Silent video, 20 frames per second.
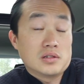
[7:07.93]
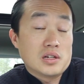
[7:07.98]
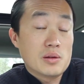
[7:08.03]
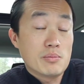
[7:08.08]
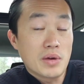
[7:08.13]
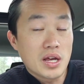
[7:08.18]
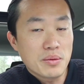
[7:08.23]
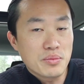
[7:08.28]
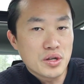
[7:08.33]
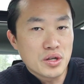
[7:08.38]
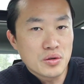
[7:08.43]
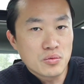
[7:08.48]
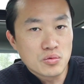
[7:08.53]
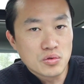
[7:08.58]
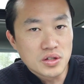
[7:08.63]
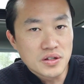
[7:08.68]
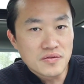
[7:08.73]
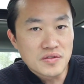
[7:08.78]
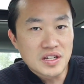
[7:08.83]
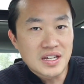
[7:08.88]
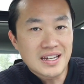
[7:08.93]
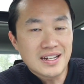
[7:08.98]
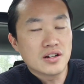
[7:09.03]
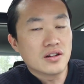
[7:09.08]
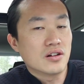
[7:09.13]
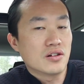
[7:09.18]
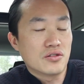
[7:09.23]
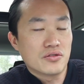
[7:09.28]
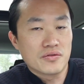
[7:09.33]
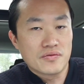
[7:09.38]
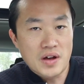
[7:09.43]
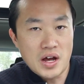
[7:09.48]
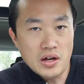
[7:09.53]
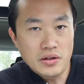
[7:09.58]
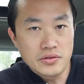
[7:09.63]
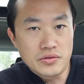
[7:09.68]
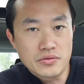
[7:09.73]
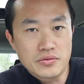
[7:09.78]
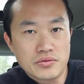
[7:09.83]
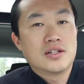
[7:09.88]
And maybe we'll even get it under
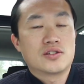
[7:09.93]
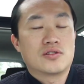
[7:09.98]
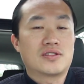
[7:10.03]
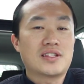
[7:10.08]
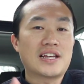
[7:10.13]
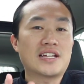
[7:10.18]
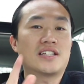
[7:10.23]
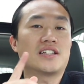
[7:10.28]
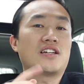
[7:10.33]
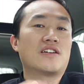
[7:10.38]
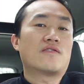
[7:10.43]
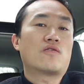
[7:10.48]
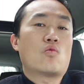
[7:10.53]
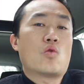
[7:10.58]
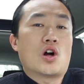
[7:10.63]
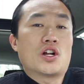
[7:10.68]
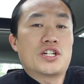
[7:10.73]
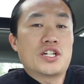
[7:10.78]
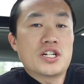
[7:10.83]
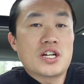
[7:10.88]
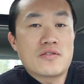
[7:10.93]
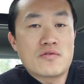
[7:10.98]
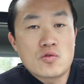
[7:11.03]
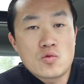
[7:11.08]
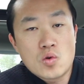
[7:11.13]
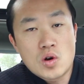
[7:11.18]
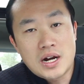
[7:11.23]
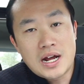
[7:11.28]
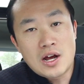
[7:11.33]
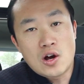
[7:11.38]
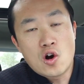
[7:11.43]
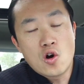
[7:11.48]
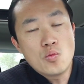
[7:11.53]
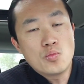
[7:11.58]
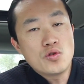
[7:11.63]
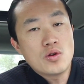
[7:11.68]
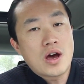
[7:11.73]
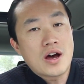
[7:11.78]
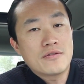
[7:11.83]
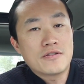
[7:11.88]
value. So thanks again for watching, everyone. I
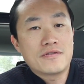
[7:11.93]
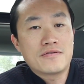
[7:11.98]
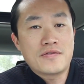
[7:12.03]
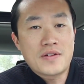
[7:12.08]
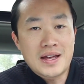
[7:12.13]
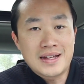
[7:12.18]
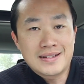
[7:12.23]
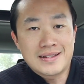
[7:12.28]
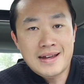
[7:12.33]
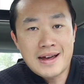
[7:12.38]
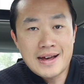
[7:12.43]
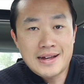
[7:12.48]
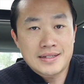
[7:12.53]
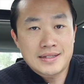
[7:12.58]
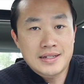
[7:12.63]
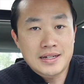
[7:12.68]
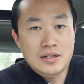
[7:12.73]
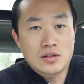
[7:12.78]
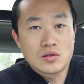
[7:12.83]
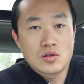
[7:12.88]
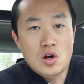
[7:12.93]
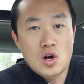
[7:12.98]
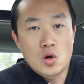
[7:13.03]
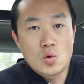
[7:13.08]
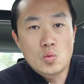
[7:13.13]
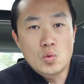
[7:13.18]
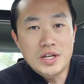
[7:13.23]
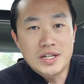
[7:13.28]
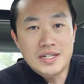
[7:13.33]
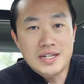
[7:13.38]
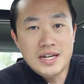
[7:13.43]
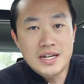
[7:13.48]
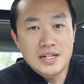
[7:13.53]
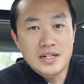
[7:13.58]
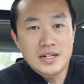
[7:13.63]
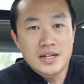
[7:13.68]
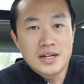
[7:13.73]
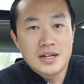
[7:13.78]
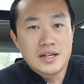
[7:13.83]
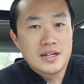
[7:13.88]
hope you have a fantastic long
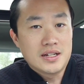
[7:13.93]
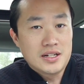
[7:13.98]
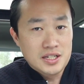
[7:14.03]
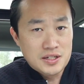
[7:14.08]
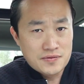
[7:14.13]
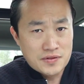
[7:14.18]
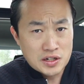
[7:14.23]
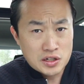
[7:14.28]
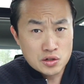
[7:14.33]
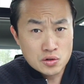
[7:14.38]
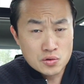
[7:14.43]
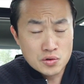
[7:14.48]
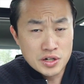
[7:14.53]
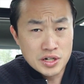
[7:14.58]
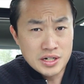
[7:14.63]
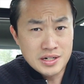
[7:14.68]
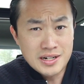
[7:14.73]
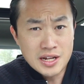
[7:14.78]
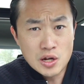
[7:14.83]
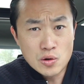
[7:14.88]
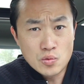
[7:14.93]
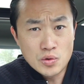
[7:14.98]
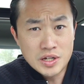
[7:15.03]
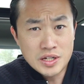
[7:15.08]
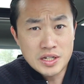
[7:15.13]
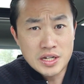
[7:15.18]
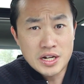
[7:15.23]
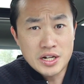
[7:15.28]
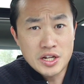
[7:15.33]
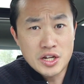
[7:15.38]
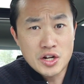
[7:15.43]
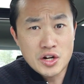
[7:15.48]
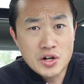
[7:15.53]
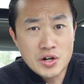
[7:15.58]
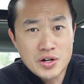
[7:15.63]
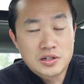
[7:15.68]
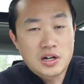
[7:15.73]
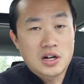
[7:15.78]
weekend. It is Victoria Day weekend here.